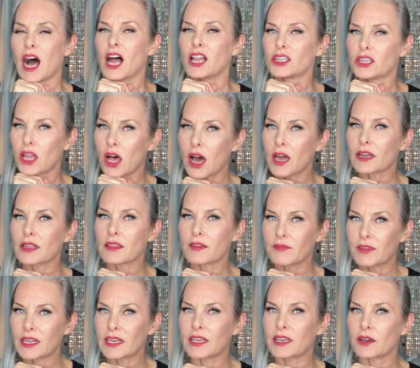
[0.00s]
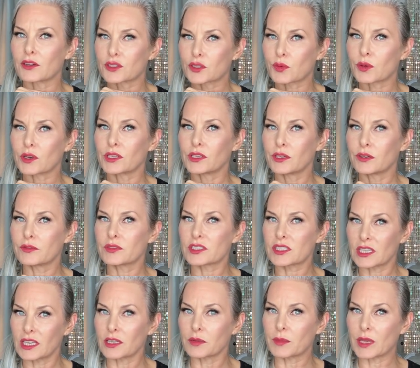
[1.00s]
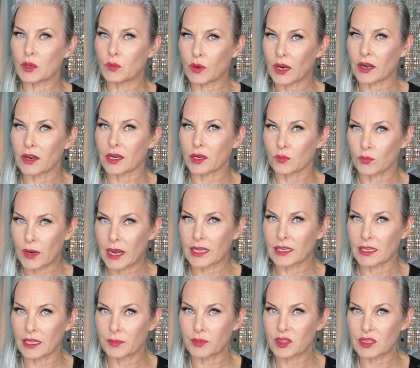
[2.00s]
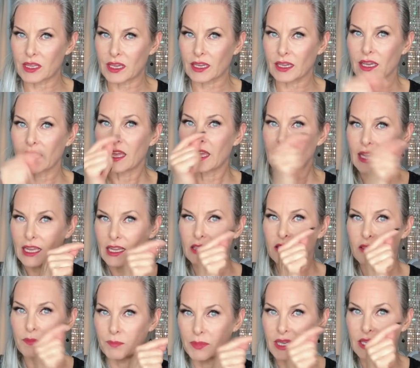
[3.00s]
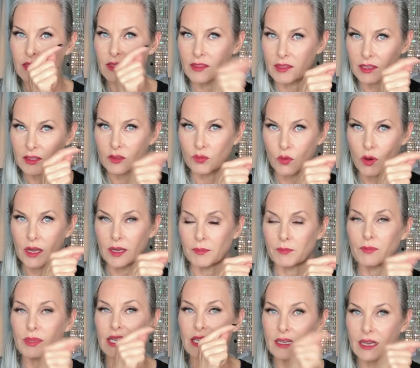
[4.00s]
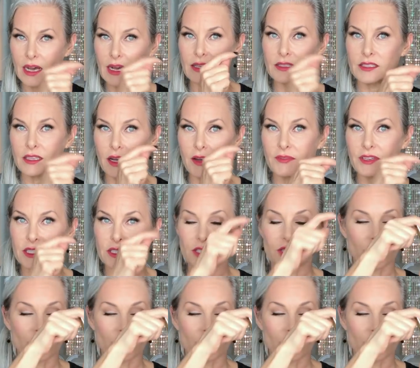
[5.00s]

lot of the videos where you've seen me wearing red lipstick, it's been this one because of its